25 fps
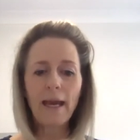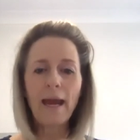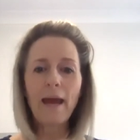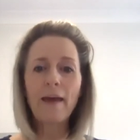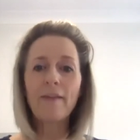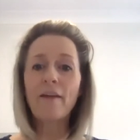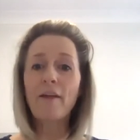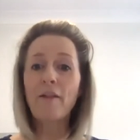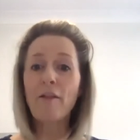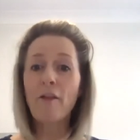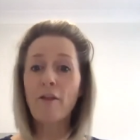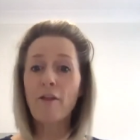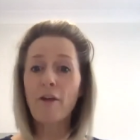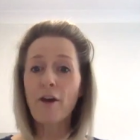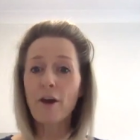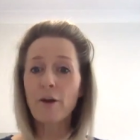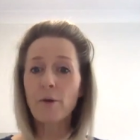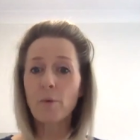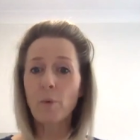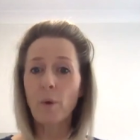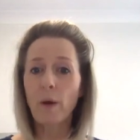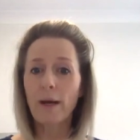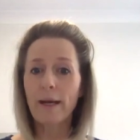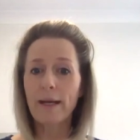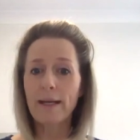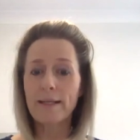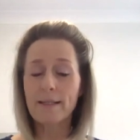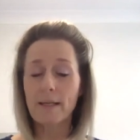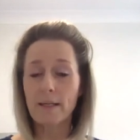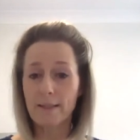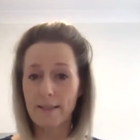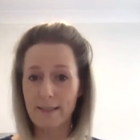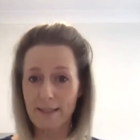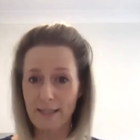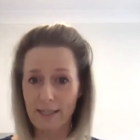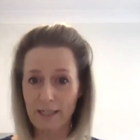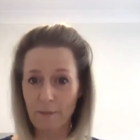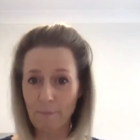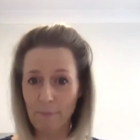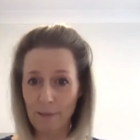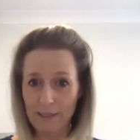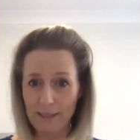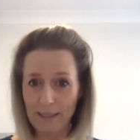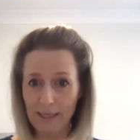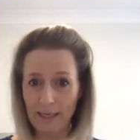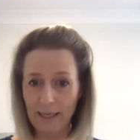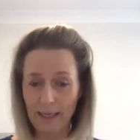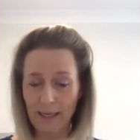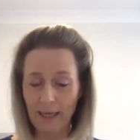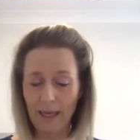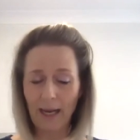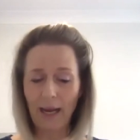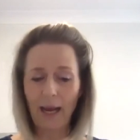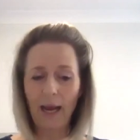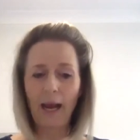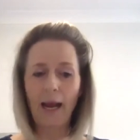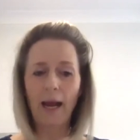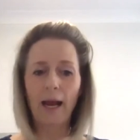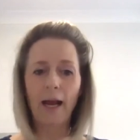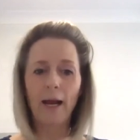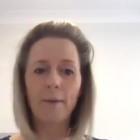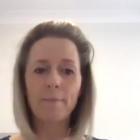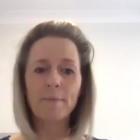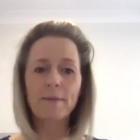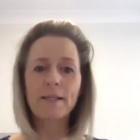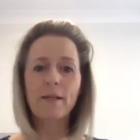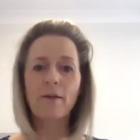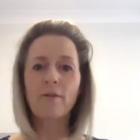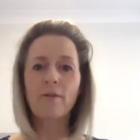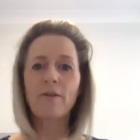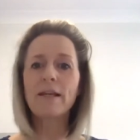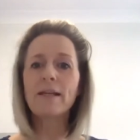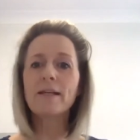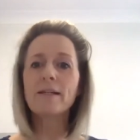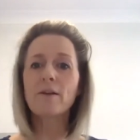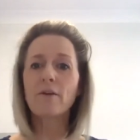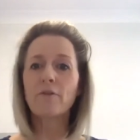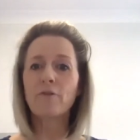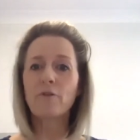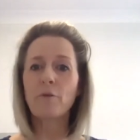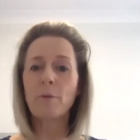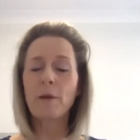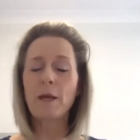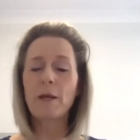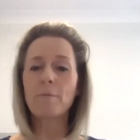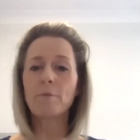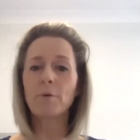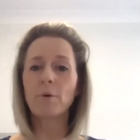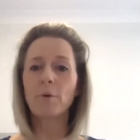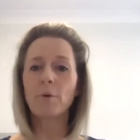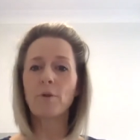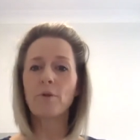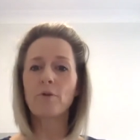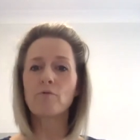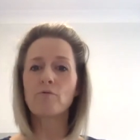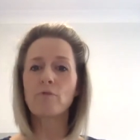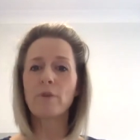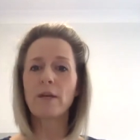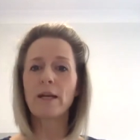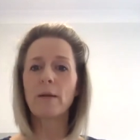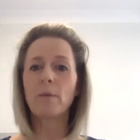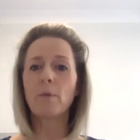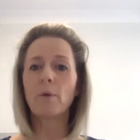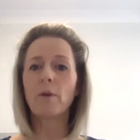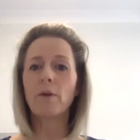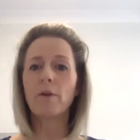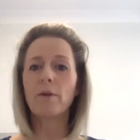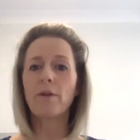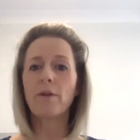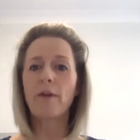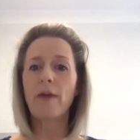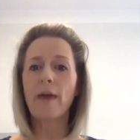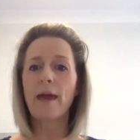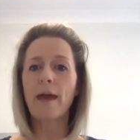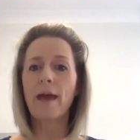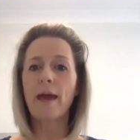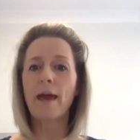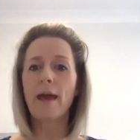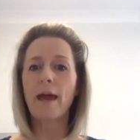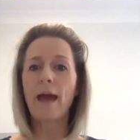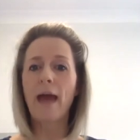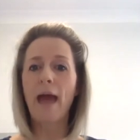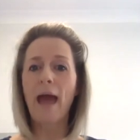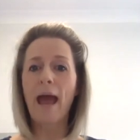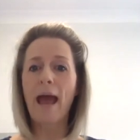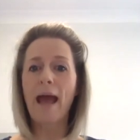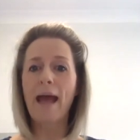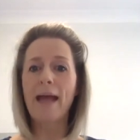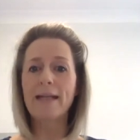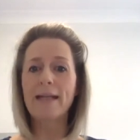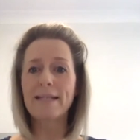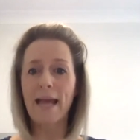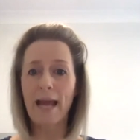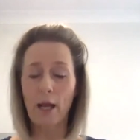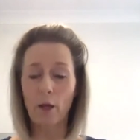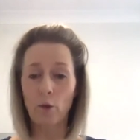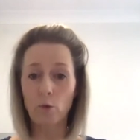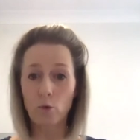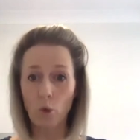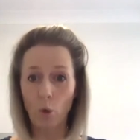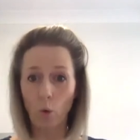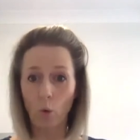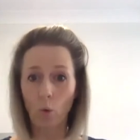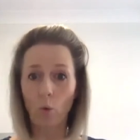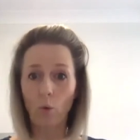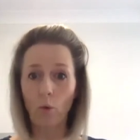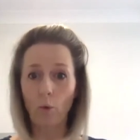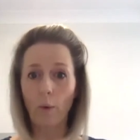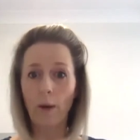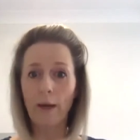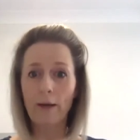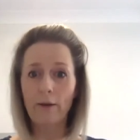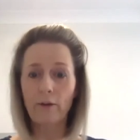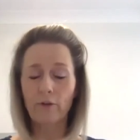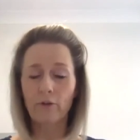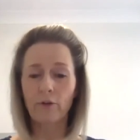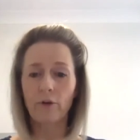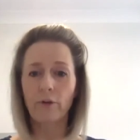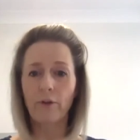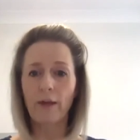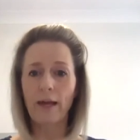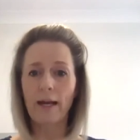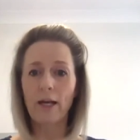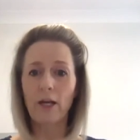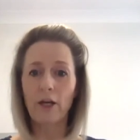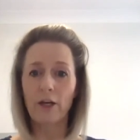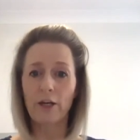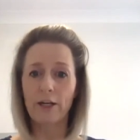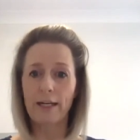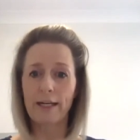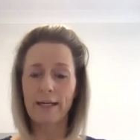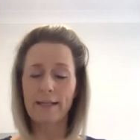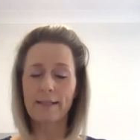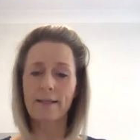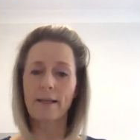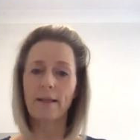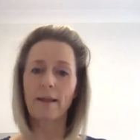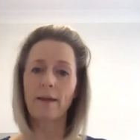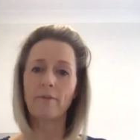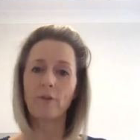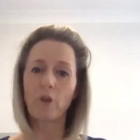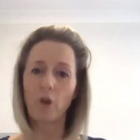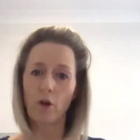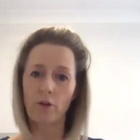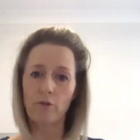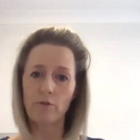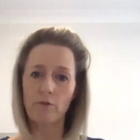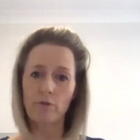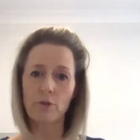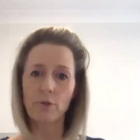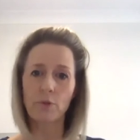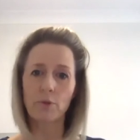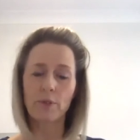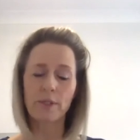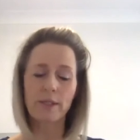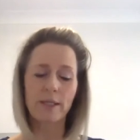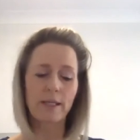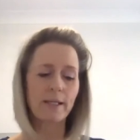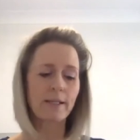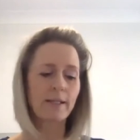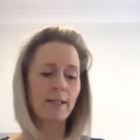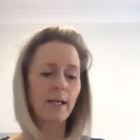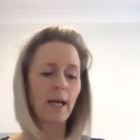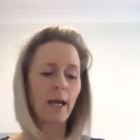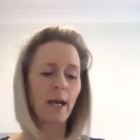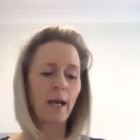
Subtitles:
Then the third one is our Study Buddy. So these are for people that really want their hand held all the way through their learning. So they've got the resources,